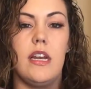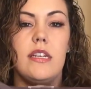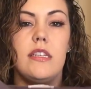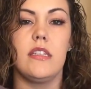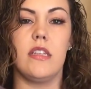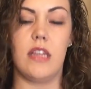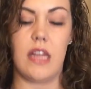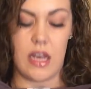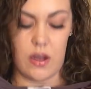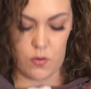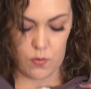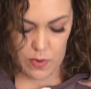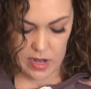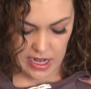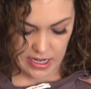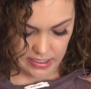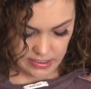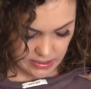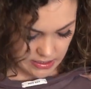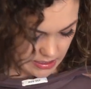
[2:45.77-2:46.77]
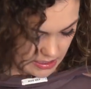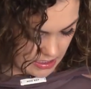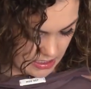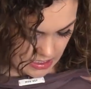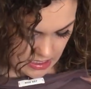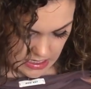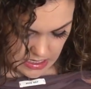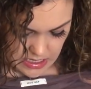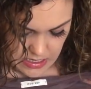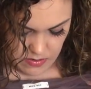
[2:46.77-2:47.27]
nice lightweight.
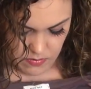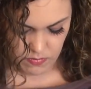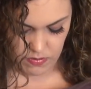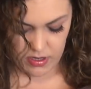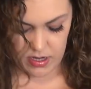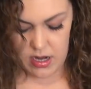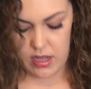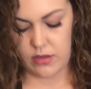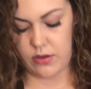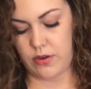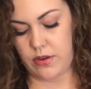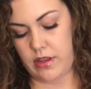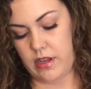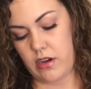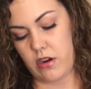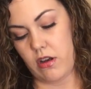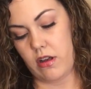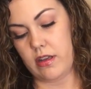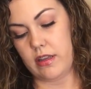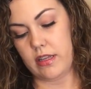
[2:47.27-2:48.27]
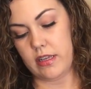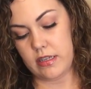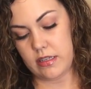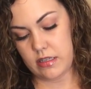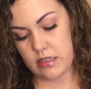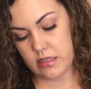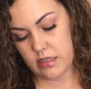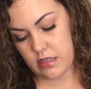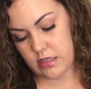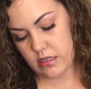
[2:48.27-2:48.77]
What color are they calling
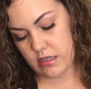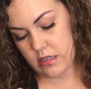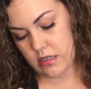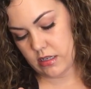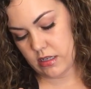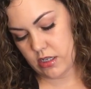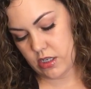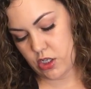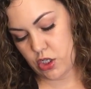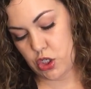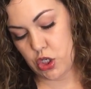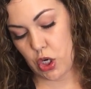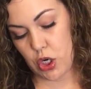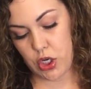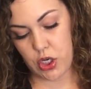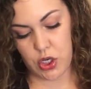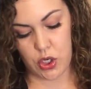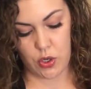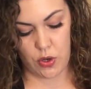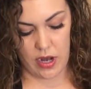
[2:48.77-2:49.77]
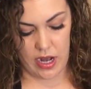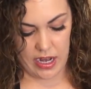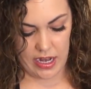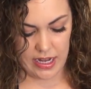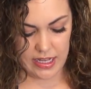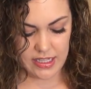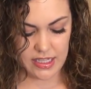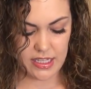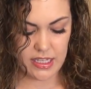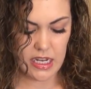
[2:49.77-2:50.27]
this? Dark
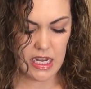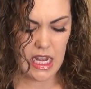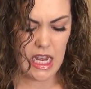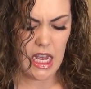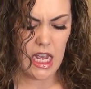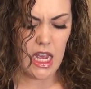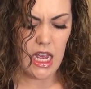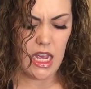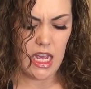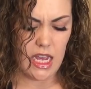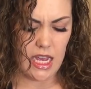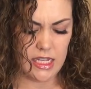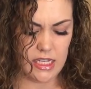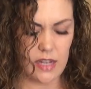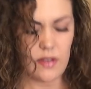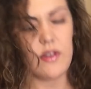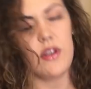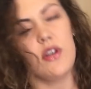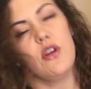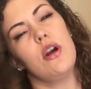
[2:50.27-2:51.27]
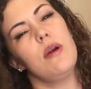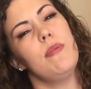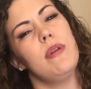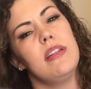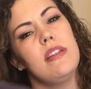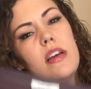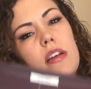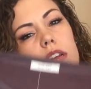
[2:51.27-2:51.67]
gray. It's definitely gray, but